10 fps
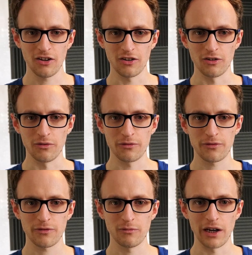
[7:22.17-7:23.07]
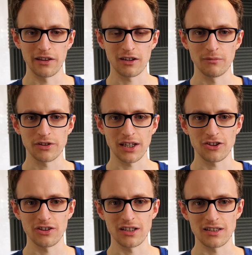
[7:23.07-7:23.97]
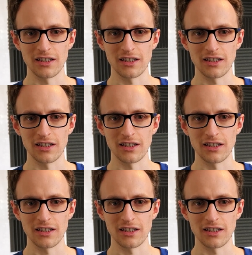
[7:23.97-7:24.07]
of where the conversation needs to